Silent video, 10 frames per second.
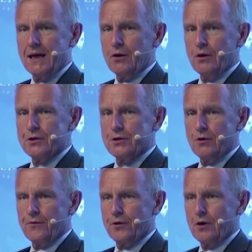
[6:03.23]

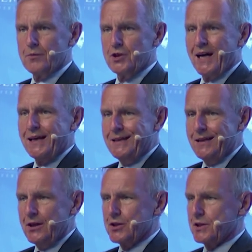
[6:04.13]
also from
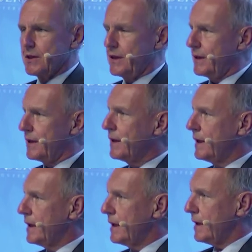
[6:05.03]
Chinese
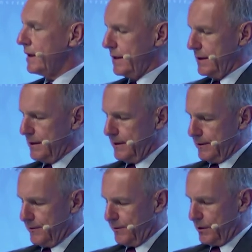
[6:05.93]

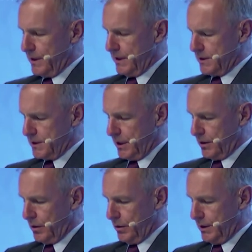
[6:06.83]
foreign and
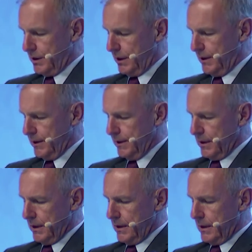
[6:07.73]
security
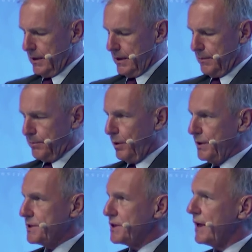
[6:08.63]
uh,
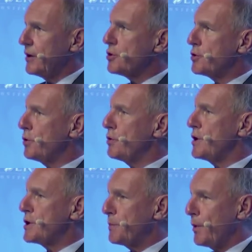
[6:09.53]
policy and should
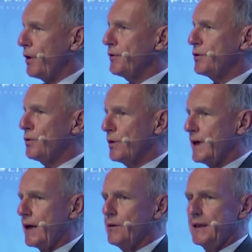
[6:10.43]
respond to
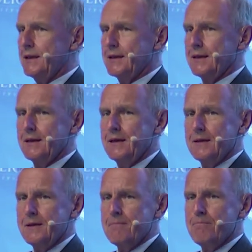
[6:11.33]
current uh,
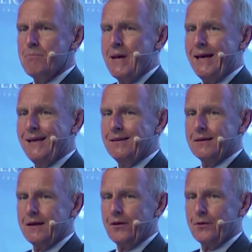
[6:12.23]
main
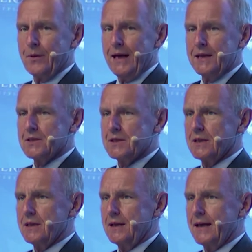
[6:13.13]
uh, threats,
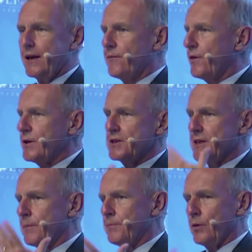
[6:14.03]
like, for
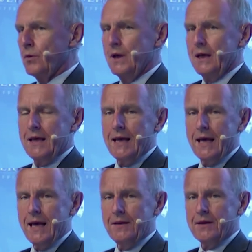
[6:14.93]
example,
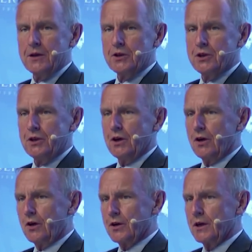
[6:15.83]
energy
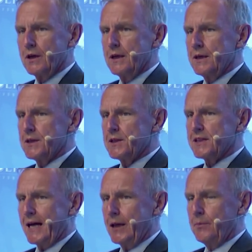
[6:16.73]
or
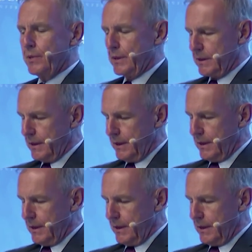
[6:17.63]
cyber